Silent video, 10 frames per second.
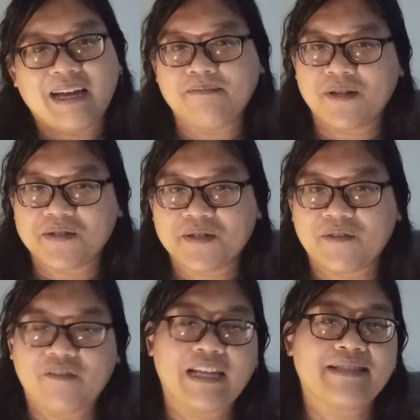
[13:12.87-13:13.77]
I'm not
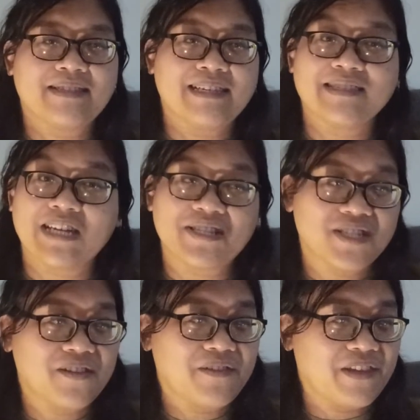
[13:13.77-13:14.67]
sure if that's the
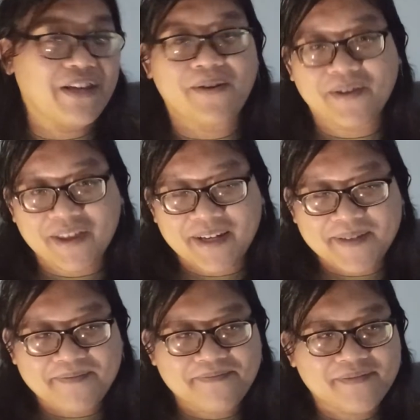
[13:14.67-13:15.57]
intention of the
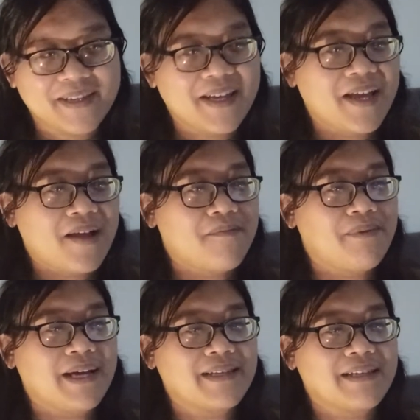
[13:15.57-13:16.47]
author,
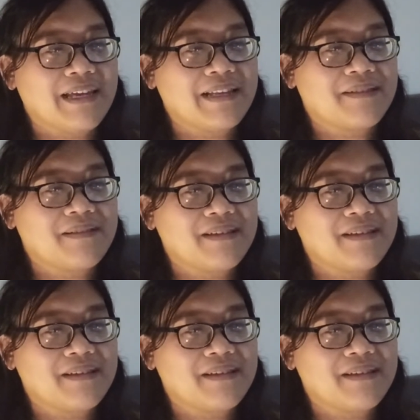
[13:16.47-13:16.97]
but it